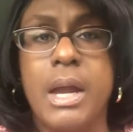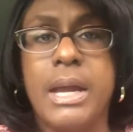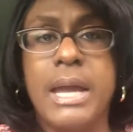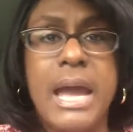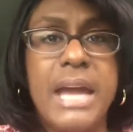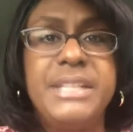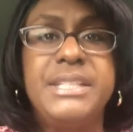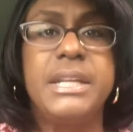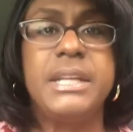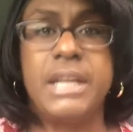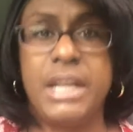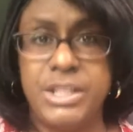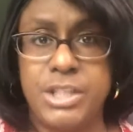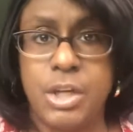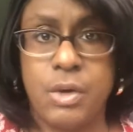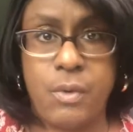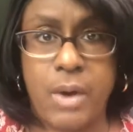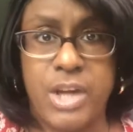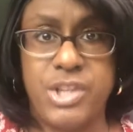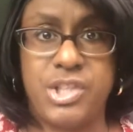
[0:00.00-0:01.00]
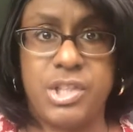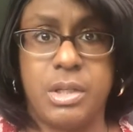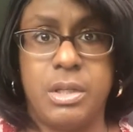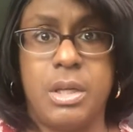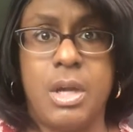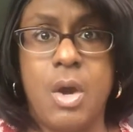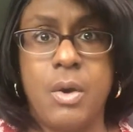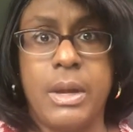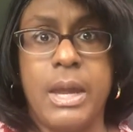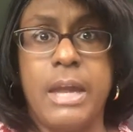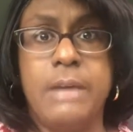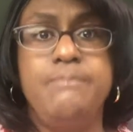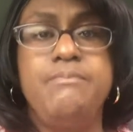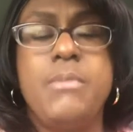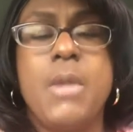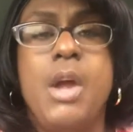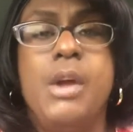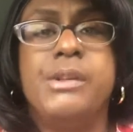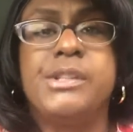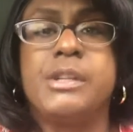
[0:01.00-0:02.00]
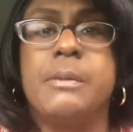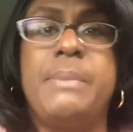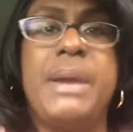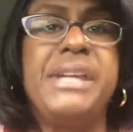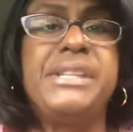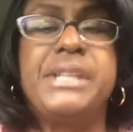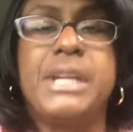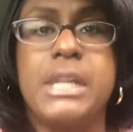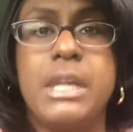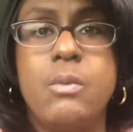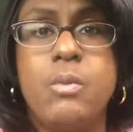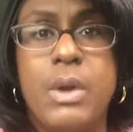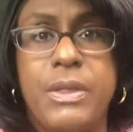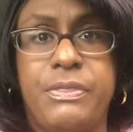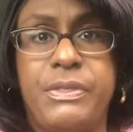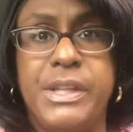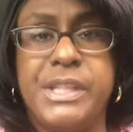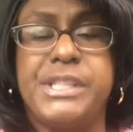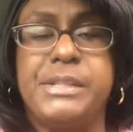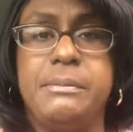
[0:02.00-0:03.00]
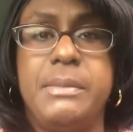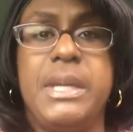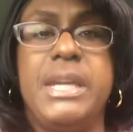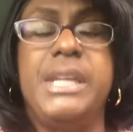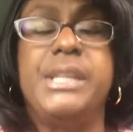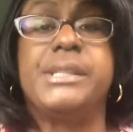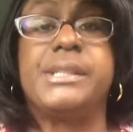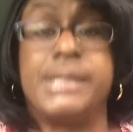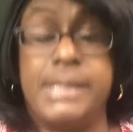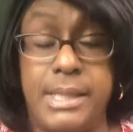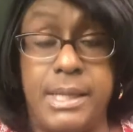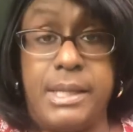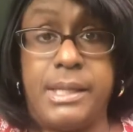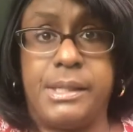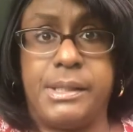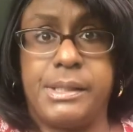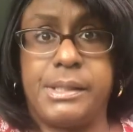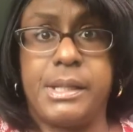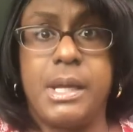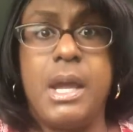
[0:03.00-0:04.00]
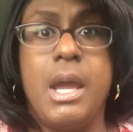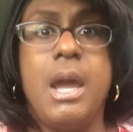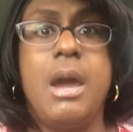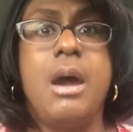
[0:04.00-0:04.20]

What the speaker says: content integration. Okay, so basically what this means is